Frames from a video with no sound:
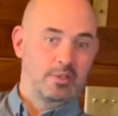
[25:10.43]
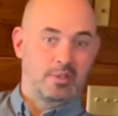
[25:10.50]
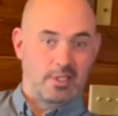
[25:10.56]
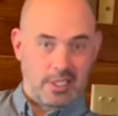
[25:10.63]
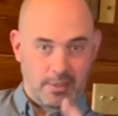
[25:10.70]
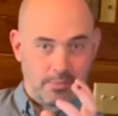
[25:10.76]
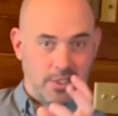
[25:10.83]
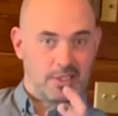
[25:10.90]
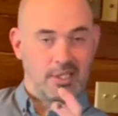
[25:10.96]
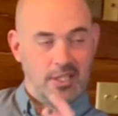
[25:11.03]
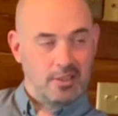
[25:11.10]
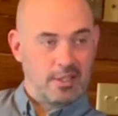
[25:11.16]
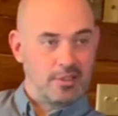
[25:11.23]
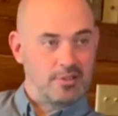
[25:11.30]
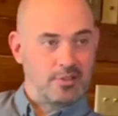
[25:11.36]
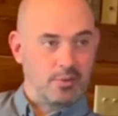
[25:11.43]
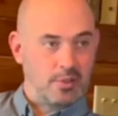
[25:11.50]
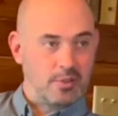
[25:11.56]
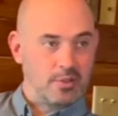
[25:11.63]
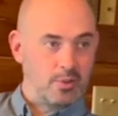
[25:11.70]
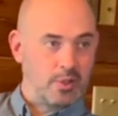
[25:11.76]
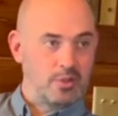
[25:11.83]
get my teeth into
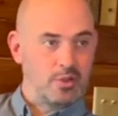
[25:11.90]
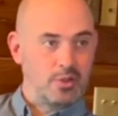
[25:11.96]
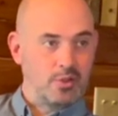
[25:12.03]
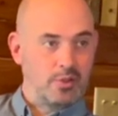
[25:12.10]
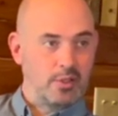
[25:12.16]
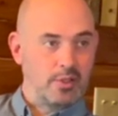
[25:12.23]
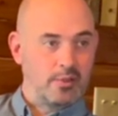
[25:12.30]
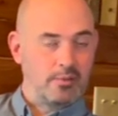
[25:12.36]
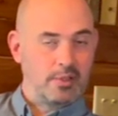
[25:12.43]
and to enjoy.